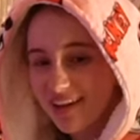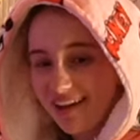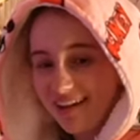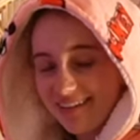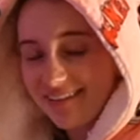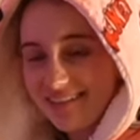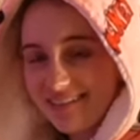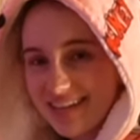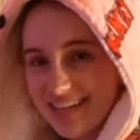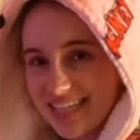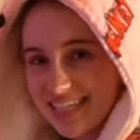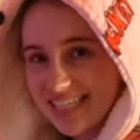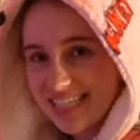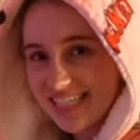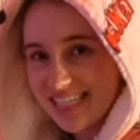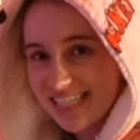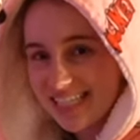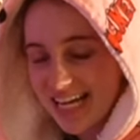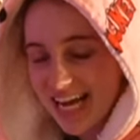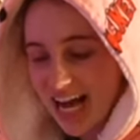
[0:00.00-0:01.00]
like
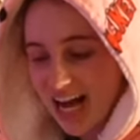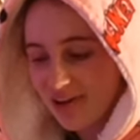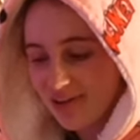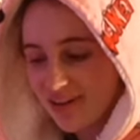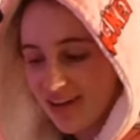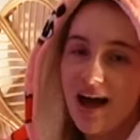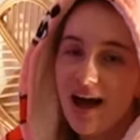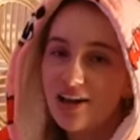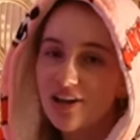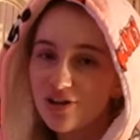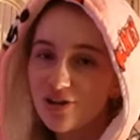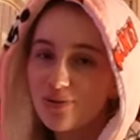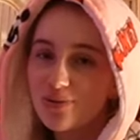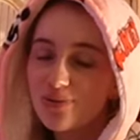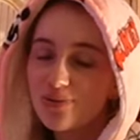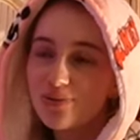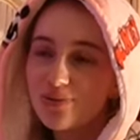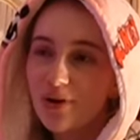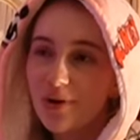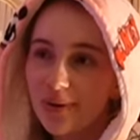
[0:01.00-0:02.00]
condensed down. I
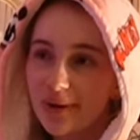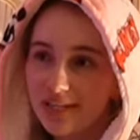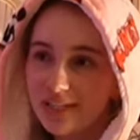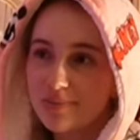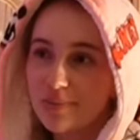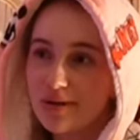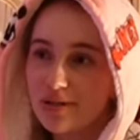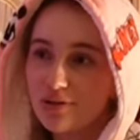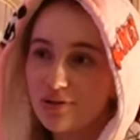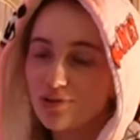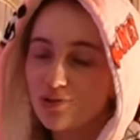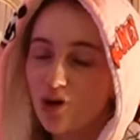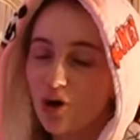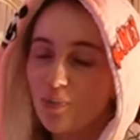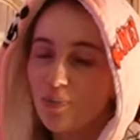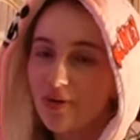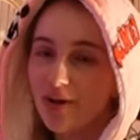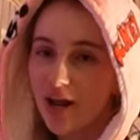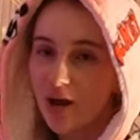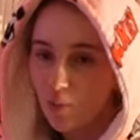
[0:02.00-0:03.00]
knew going into my new
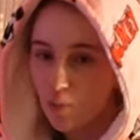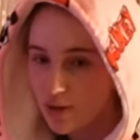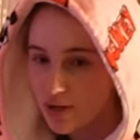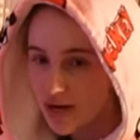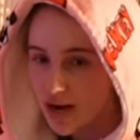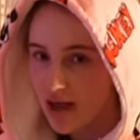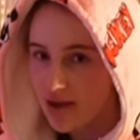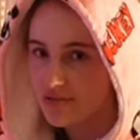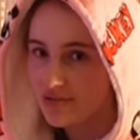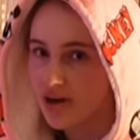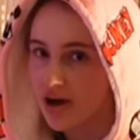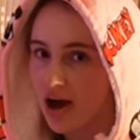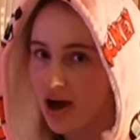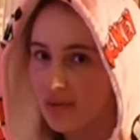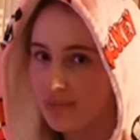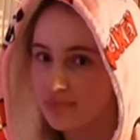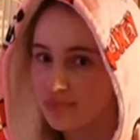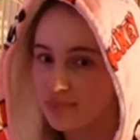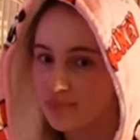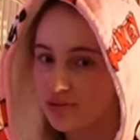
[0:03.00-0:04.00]
job that I wouldn't have
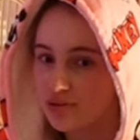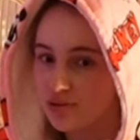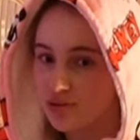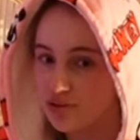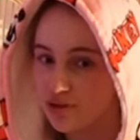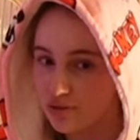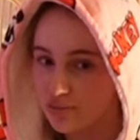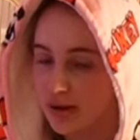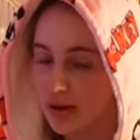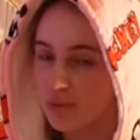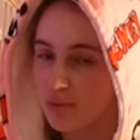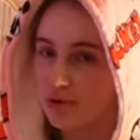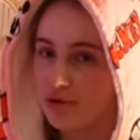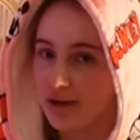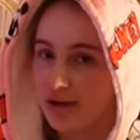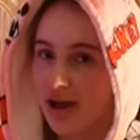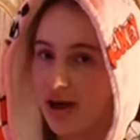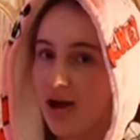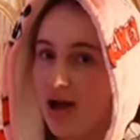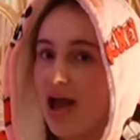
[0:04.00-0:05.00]
time to do my
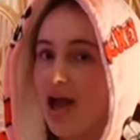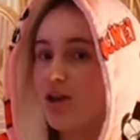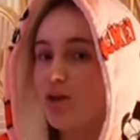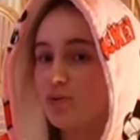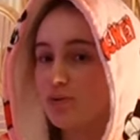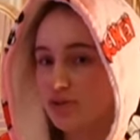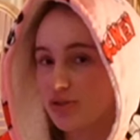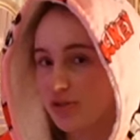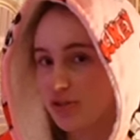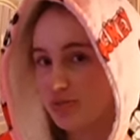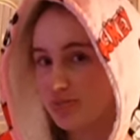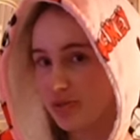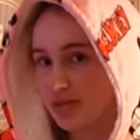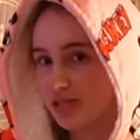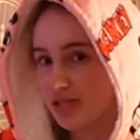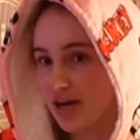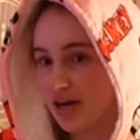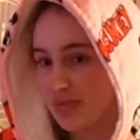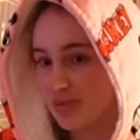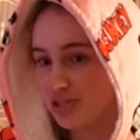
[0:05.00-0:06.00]
workout and also spend
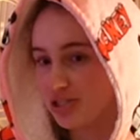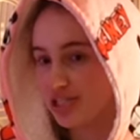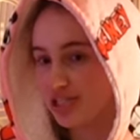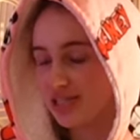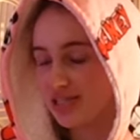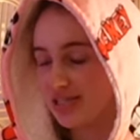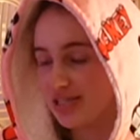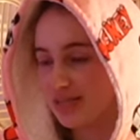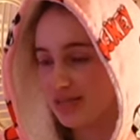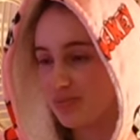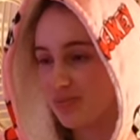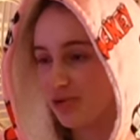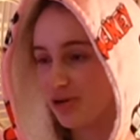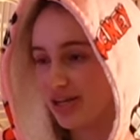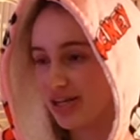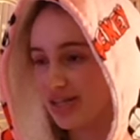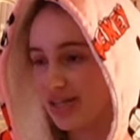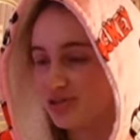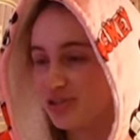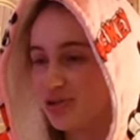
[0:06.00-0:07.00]
time with Jesus in the
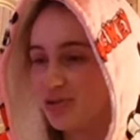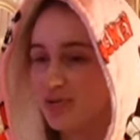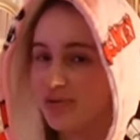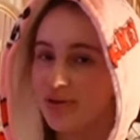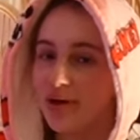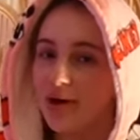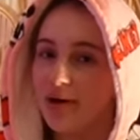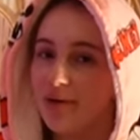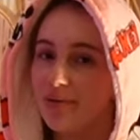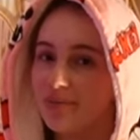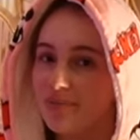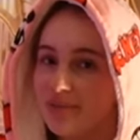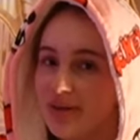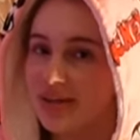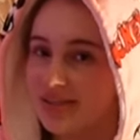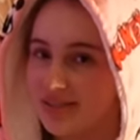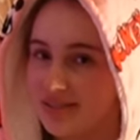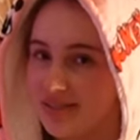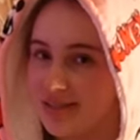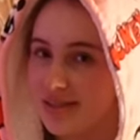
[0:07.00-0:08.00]
morning to the
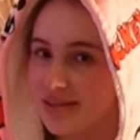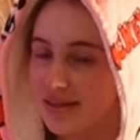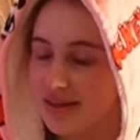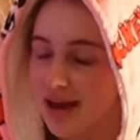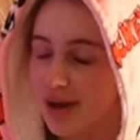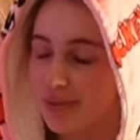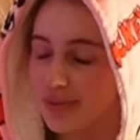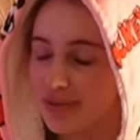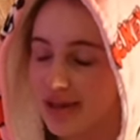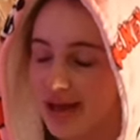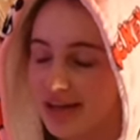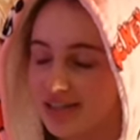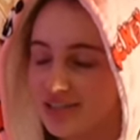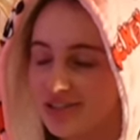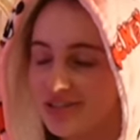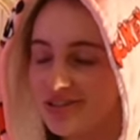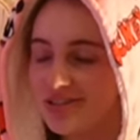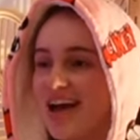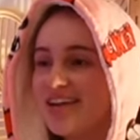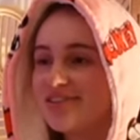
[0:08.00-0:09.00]
extent that I would like
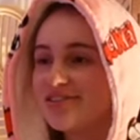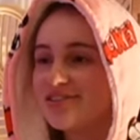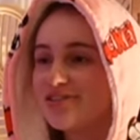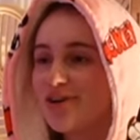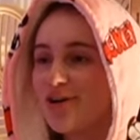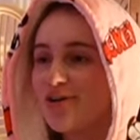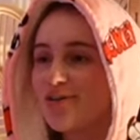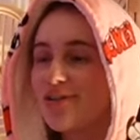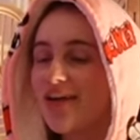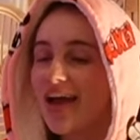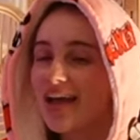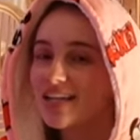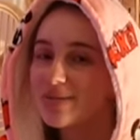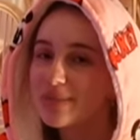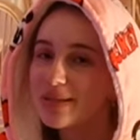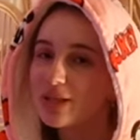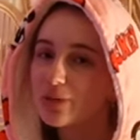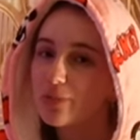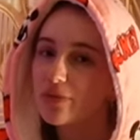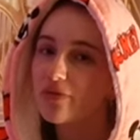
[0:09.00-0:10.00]
to. And so there had to be
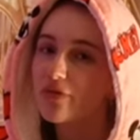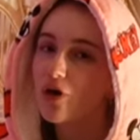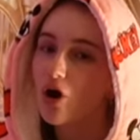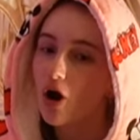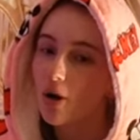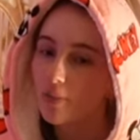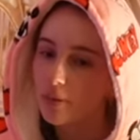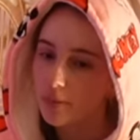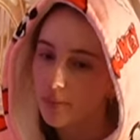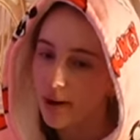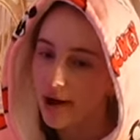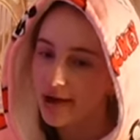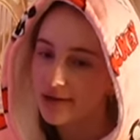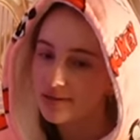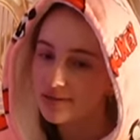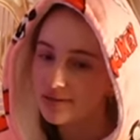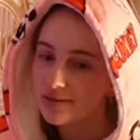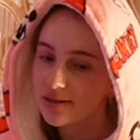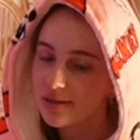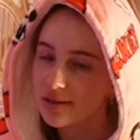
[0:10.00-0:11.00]
a little bit of a
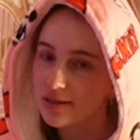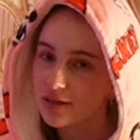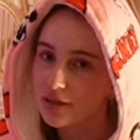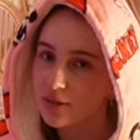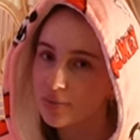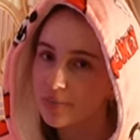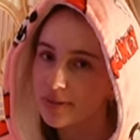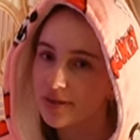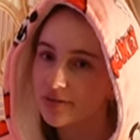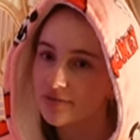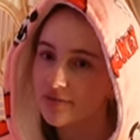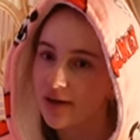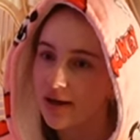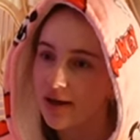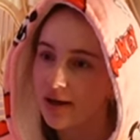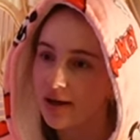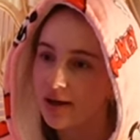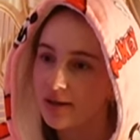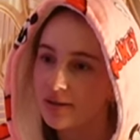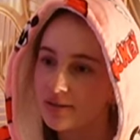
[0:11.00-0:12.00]
compromise, a little bit of a
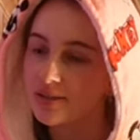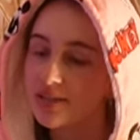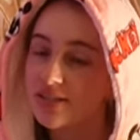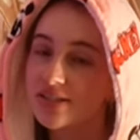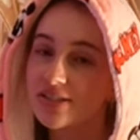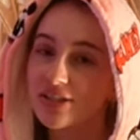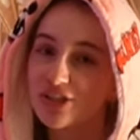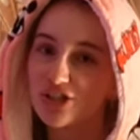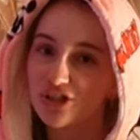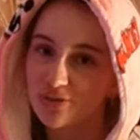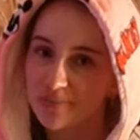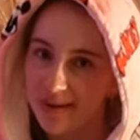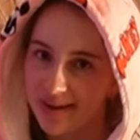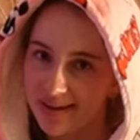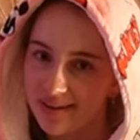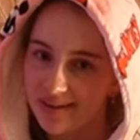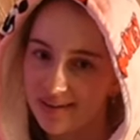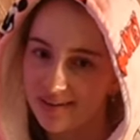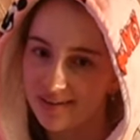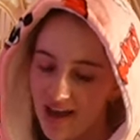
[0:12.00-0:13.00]
uh, decision
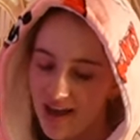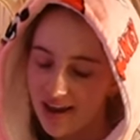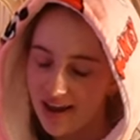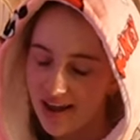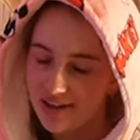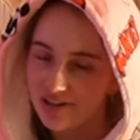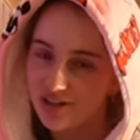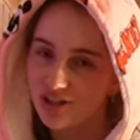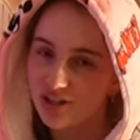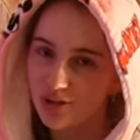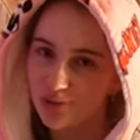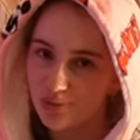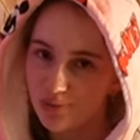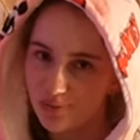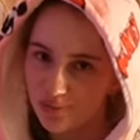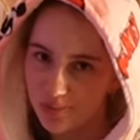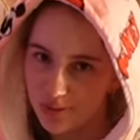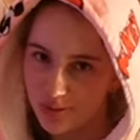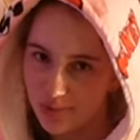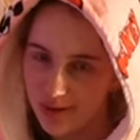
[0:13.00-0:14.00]
making. And I had to choose
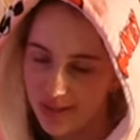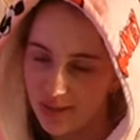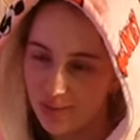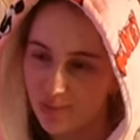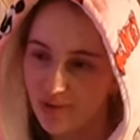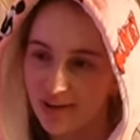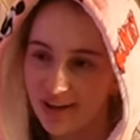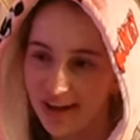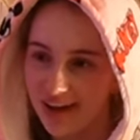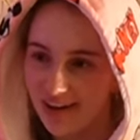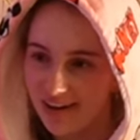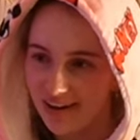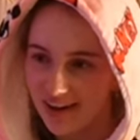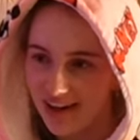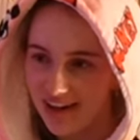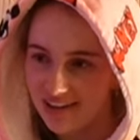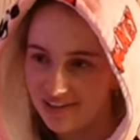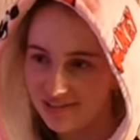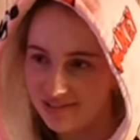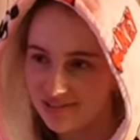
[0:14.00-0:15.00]
between the workout
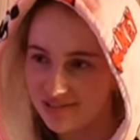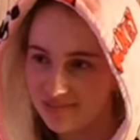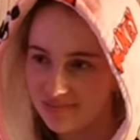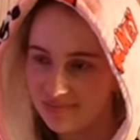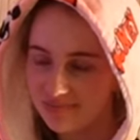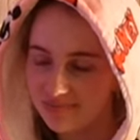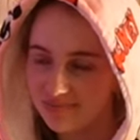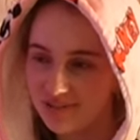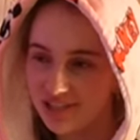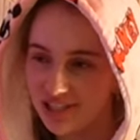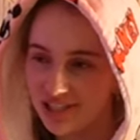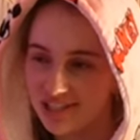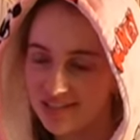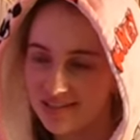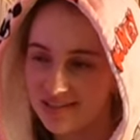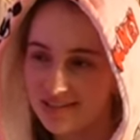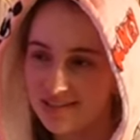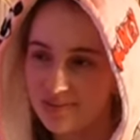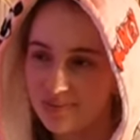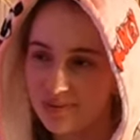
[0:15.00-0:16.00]
and
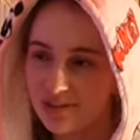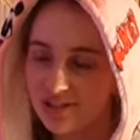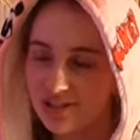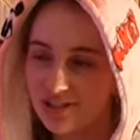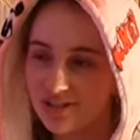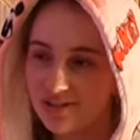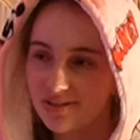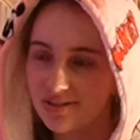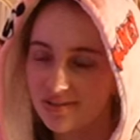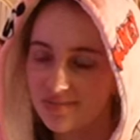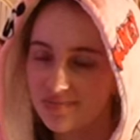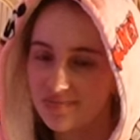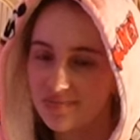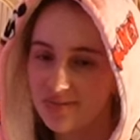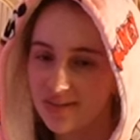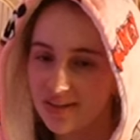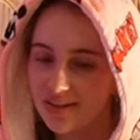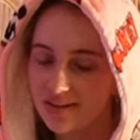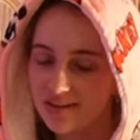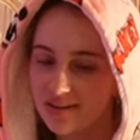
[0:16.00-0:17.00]
Jesus, which
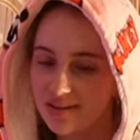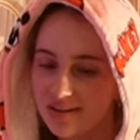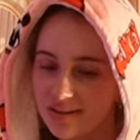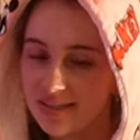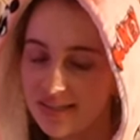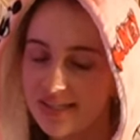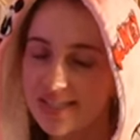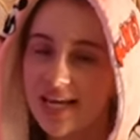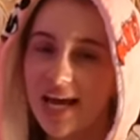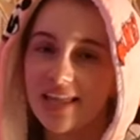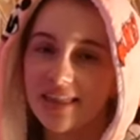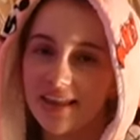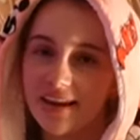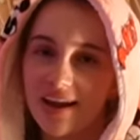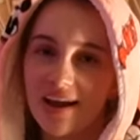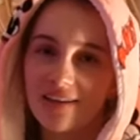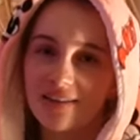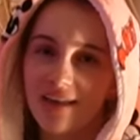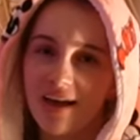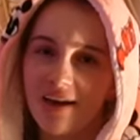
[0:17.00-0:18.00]
saying that
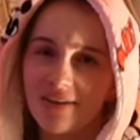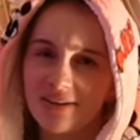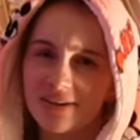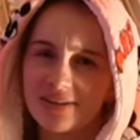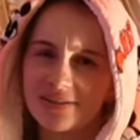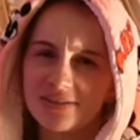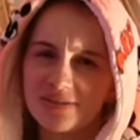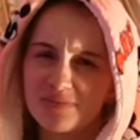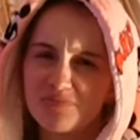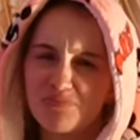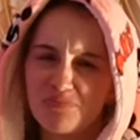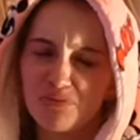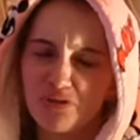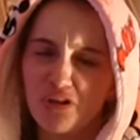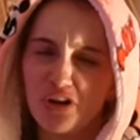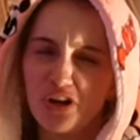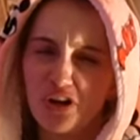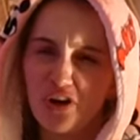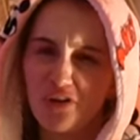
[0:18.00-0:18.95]
out loud, it's pretty